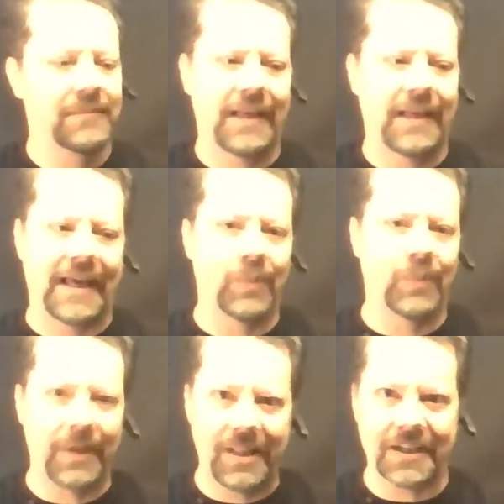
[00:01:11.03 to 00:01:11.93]
add 1 to
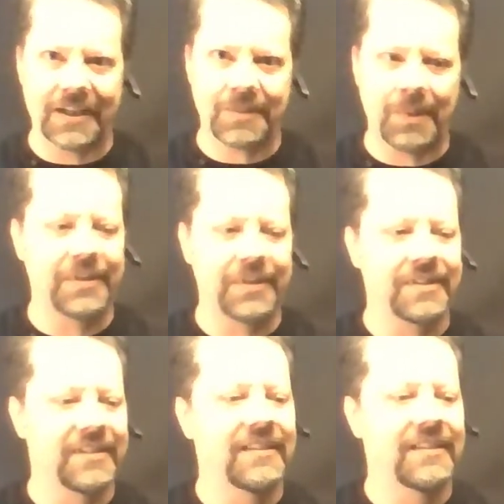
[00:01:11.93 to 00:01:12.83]
the exponent,
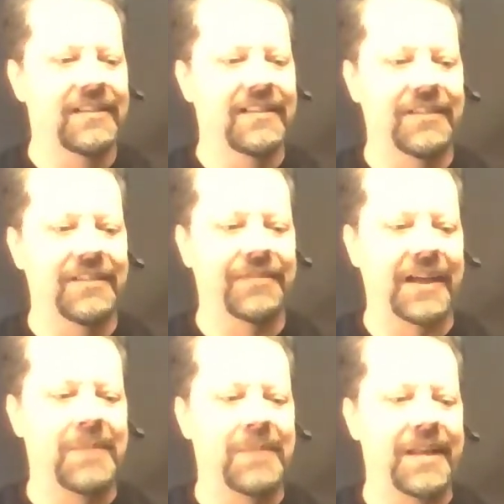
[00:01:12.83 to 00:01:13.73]
divide
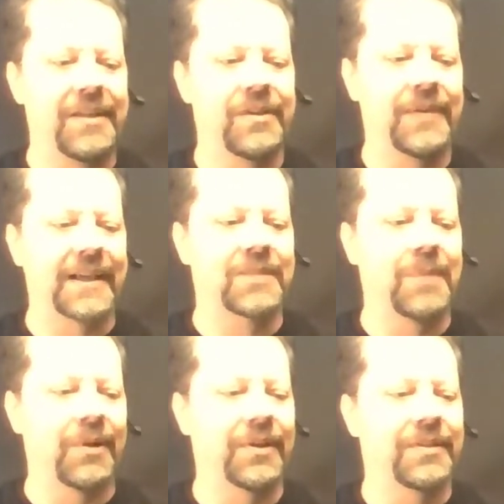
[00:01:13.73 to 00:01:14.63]
by the new
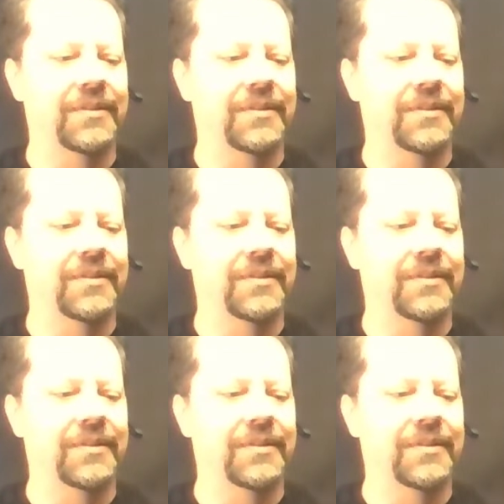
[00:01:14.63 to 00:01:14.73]
exponent,